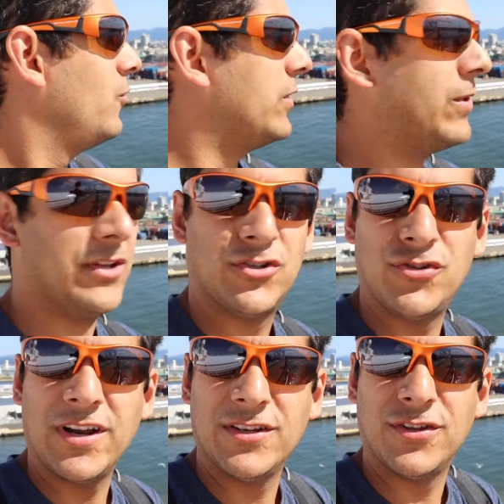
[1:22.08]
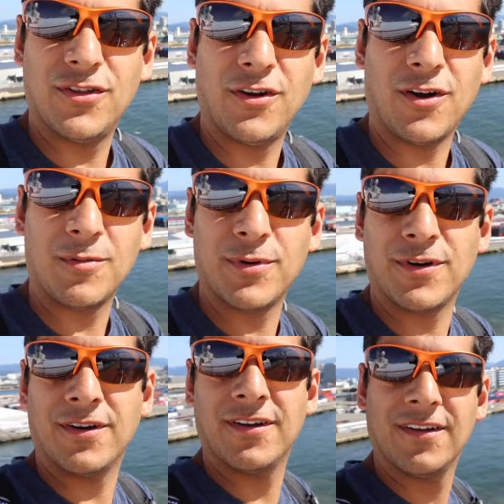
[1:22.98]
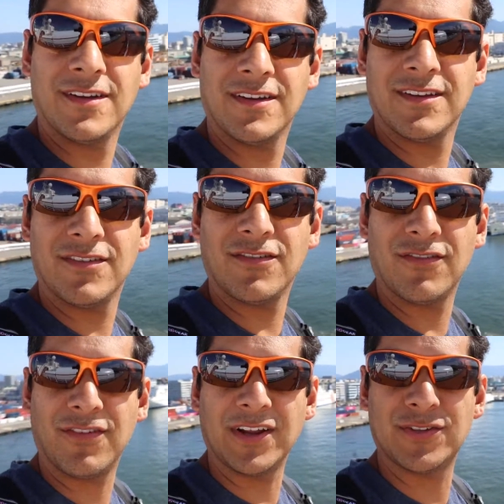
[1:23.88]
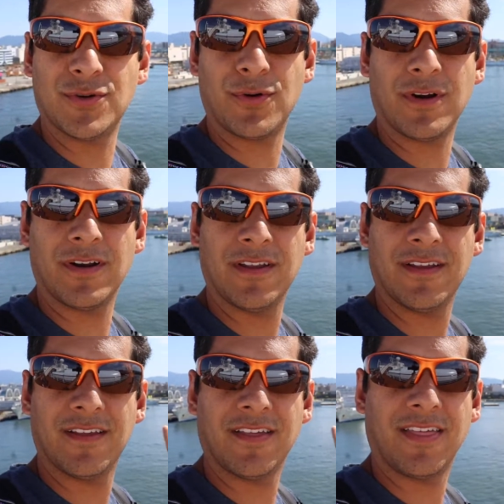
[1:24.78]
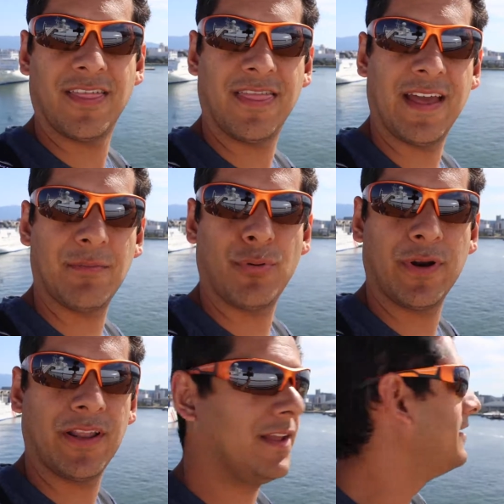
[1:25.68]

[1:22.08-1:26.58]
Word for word: We went straight into the harbor, right toward that pointy